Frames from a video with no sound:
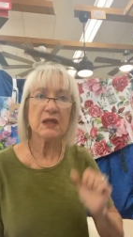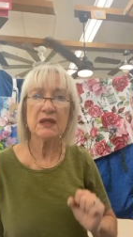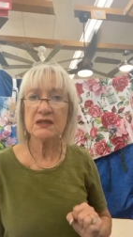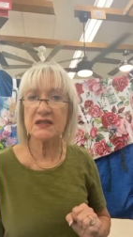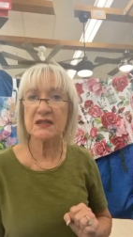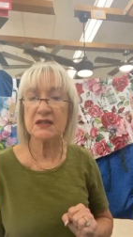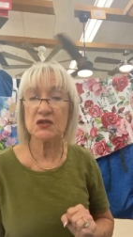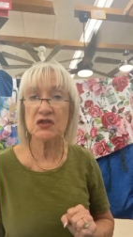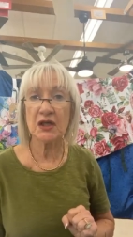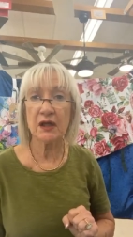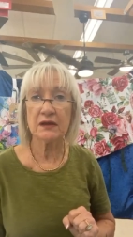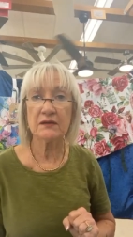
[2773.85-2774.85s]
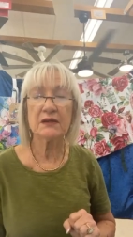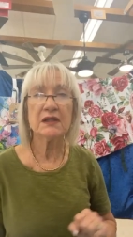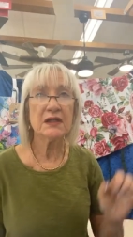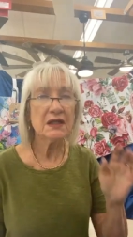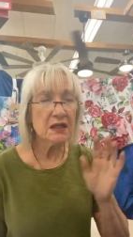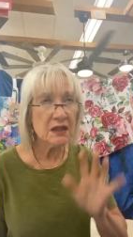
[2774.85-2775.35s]
instant shine.
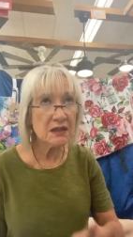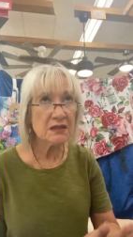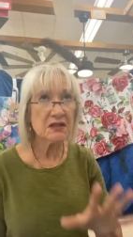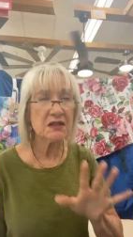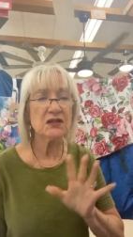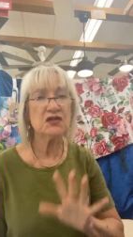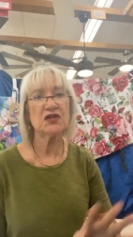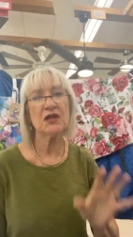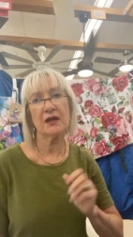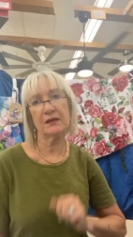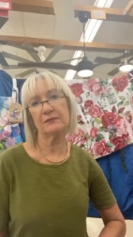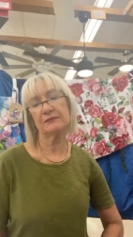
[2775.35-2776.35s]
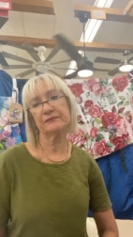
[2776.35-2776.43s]
Instant shine.